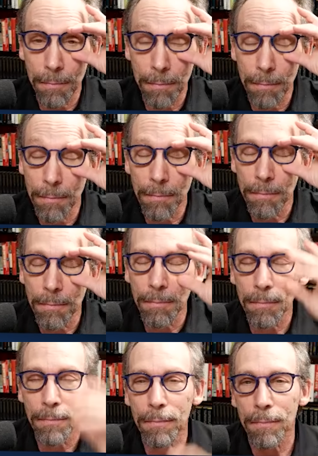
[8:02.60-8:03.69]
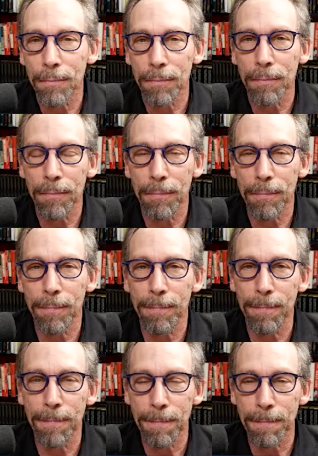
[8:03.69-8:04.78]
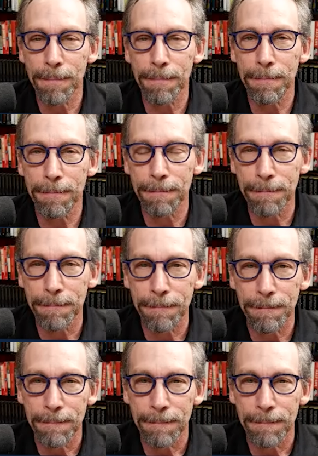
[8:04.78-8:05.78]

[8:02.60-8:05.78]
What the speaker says: The person shown says nothing.